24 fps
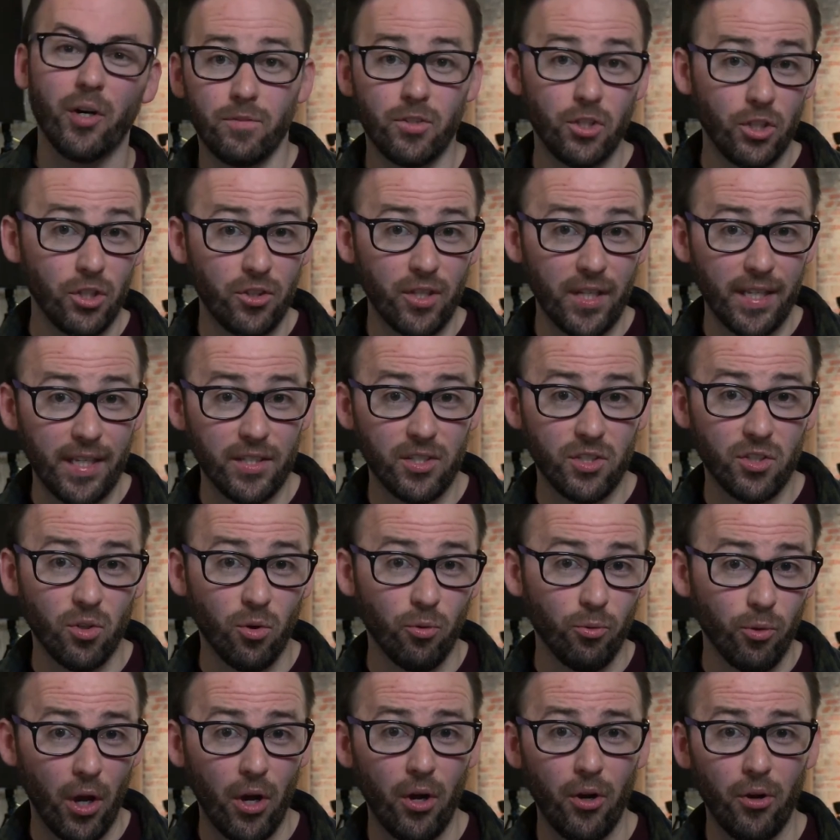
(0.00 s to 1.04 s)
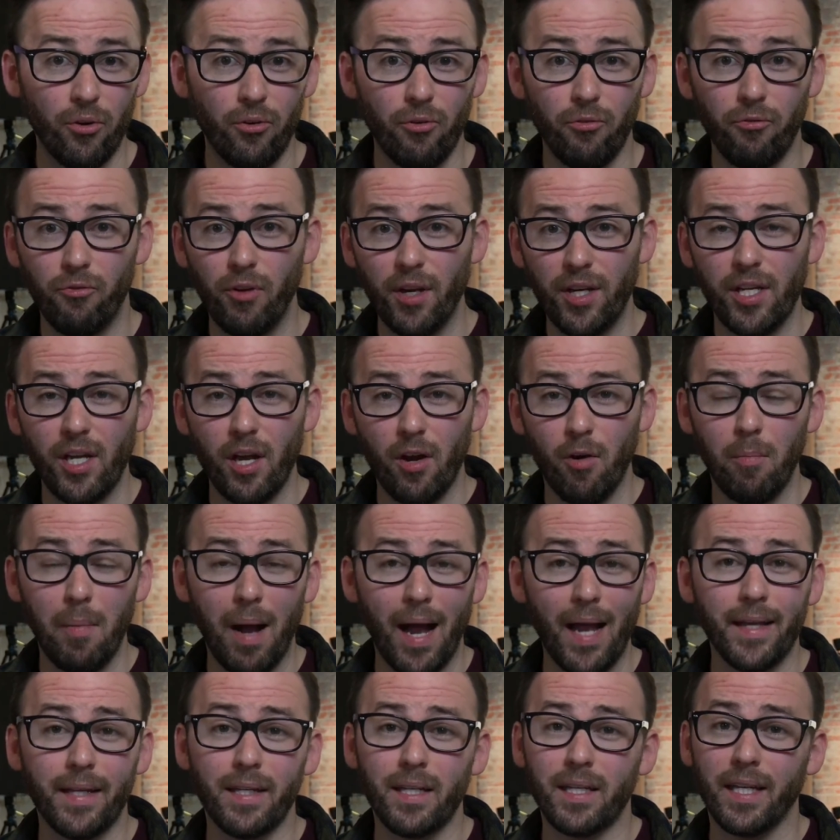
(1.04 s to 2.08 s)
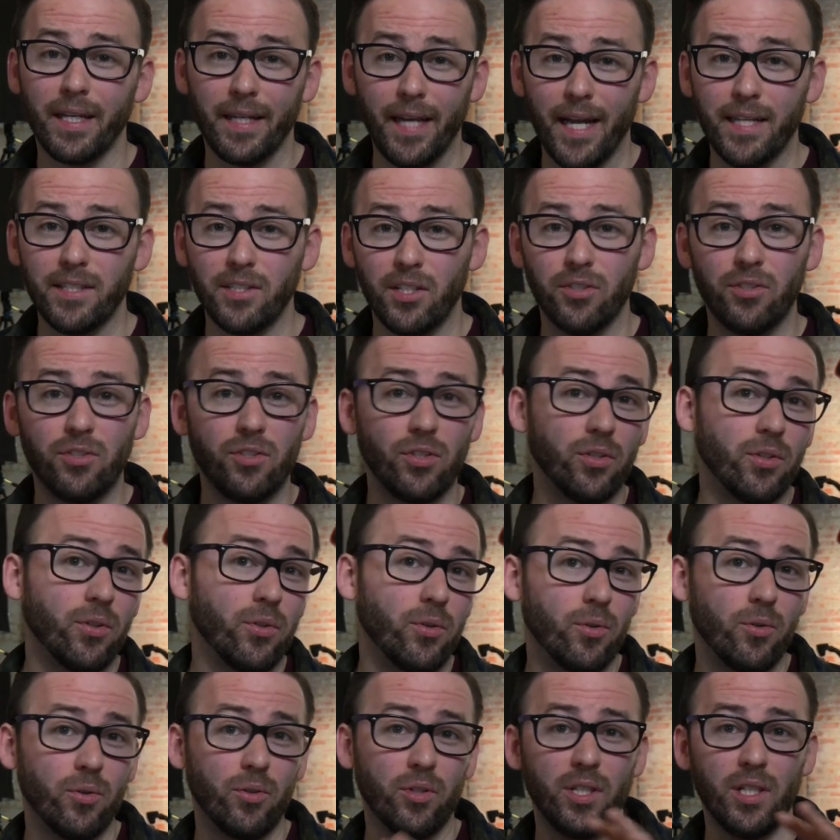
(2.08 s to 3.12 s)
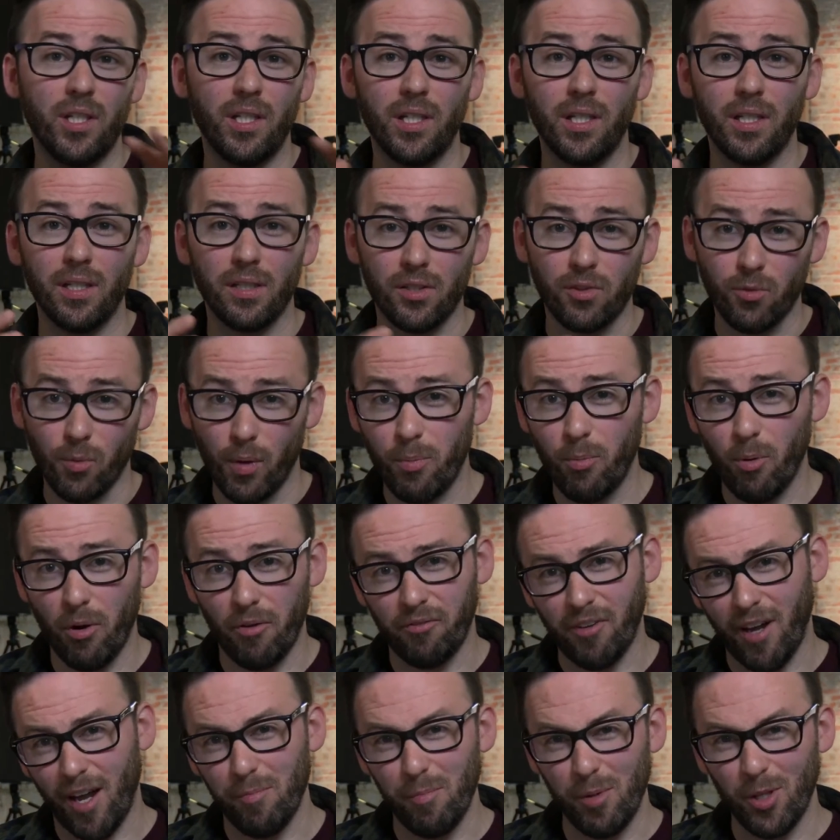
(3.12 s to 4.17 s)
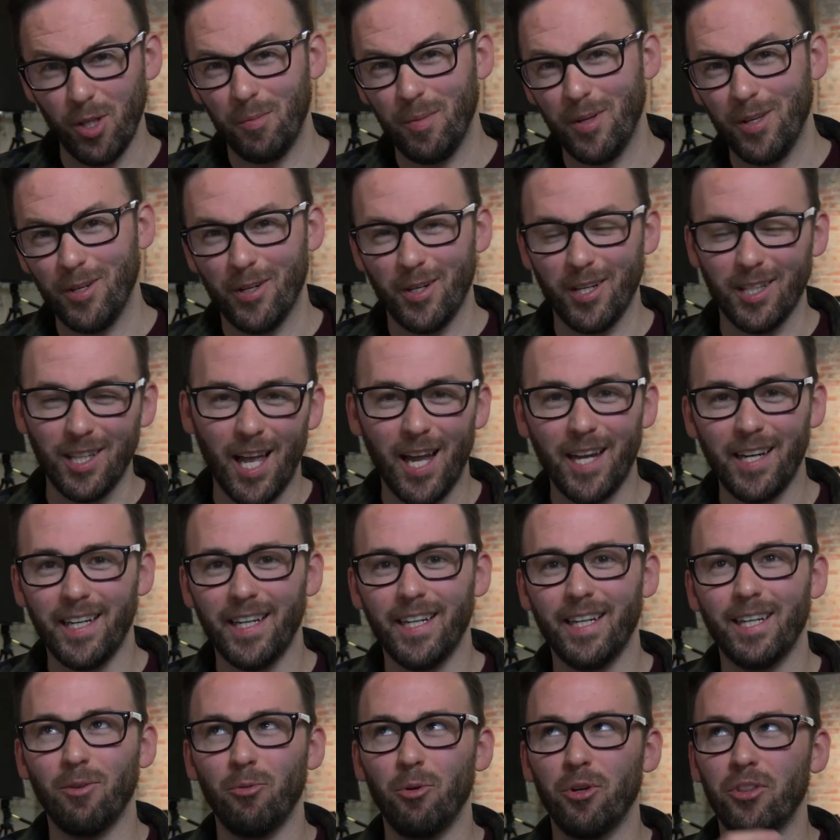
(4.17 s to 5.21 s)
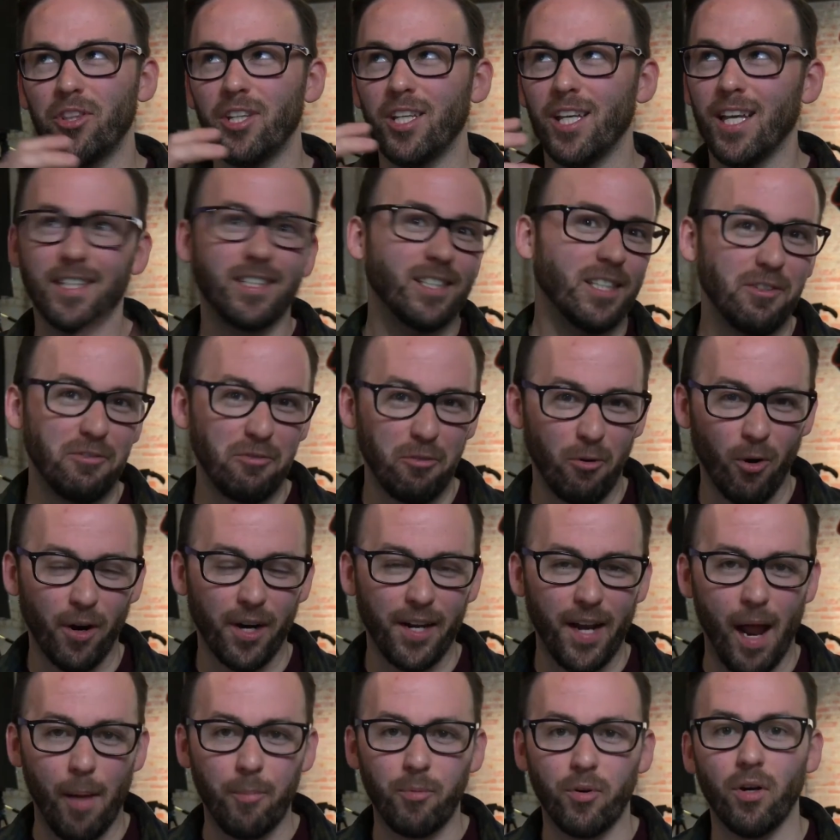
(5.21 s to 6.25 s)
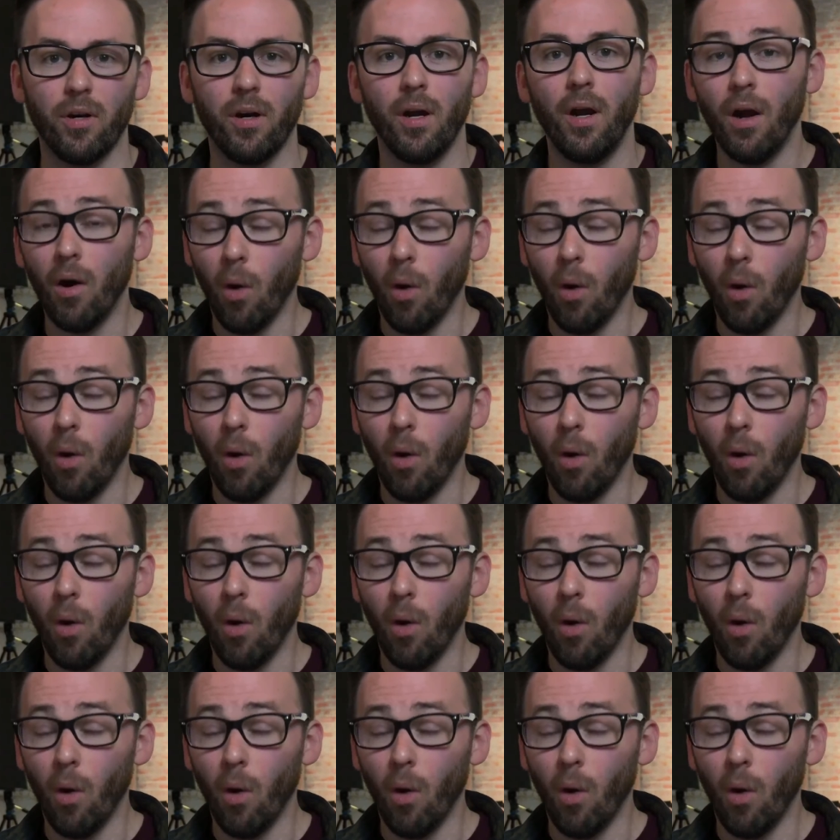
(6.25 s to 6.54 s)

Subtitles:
Do you think it's the Røde VideoMic connected to the 3.5mm to Lightning with the SC4 adapter?